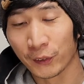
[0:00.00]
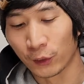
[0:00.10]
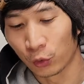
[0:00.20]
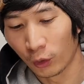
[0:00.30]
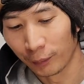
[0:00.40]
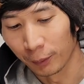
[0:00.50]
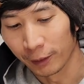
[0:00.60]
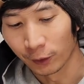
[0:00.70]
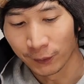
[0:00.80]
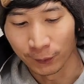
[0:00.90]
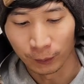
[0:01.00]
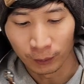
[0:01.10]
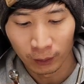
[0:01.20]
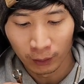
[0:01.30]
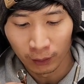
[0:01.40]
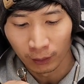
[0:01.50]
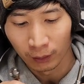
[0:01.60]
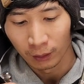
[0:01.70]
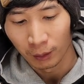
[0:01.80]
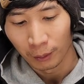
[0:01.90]
the 12mm
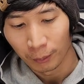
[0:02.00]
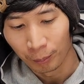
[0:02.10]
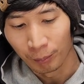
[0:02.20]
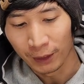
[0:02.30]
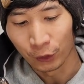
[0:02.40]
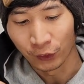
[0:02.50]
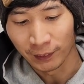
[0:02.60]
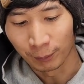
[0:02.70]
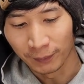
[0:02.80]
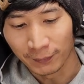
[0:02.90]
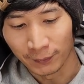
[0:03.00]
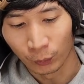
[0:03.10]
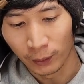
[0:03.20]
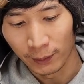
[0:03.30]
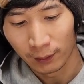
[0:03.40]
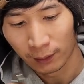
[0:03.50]
to make your adjustments this way.